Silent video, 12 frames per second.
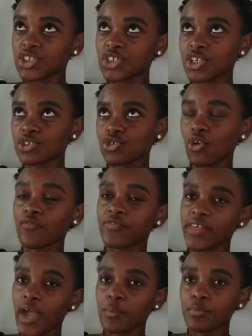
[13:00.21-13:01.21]
change off
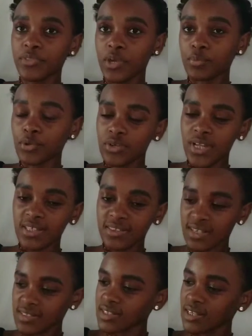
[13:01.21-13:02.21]
their the product
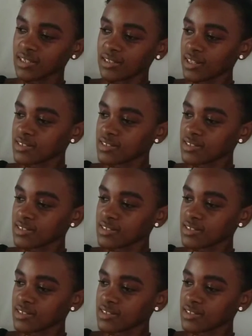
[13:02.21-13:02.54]
they're selling,